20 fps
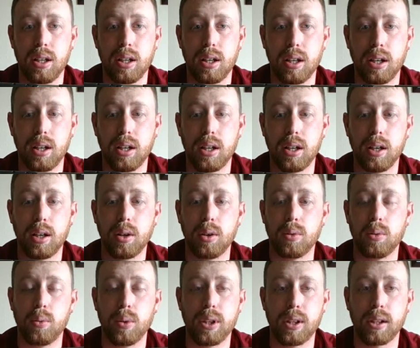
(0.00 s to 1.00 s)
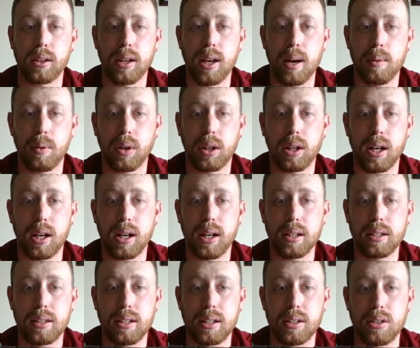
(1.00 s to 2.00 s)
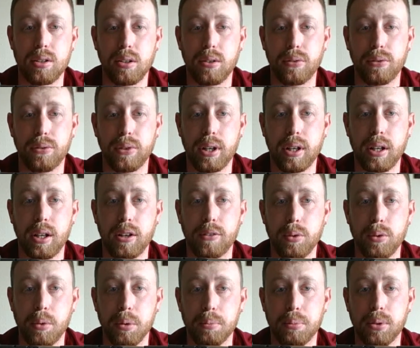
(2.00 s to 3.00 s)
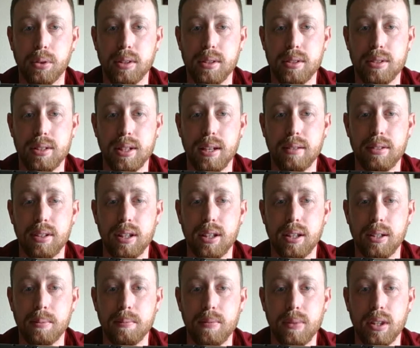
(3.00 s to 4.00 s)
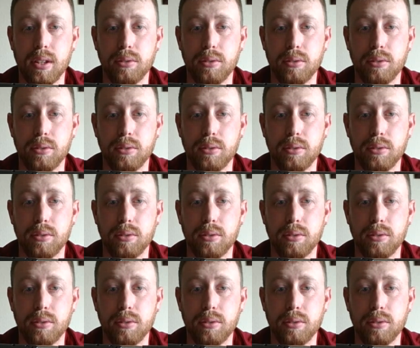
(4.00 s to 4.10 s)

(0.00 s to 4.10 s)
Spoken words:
When you got the hammer cocked and it's on fire, if you want to put on safety,